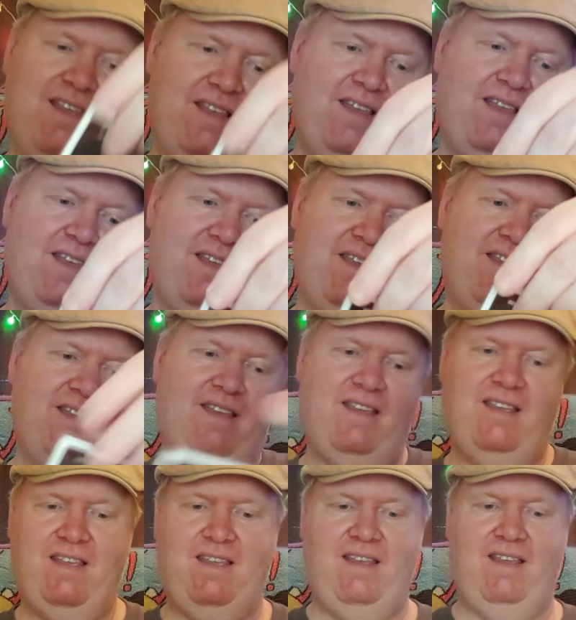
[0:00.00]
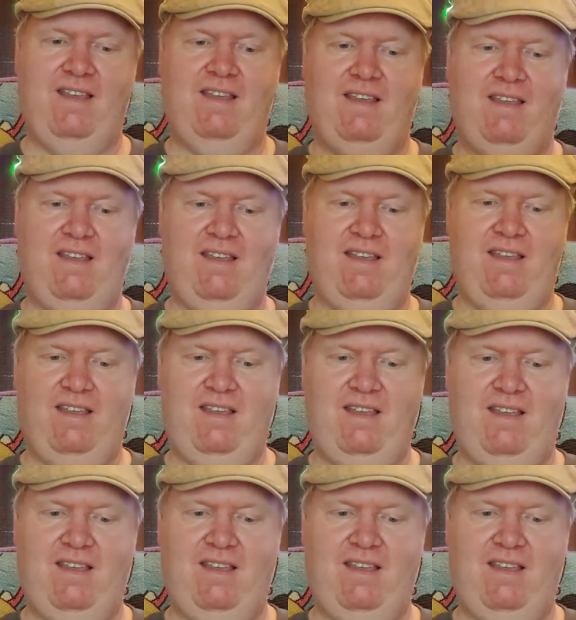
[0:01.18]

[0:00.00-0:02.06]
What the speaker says: [no speech]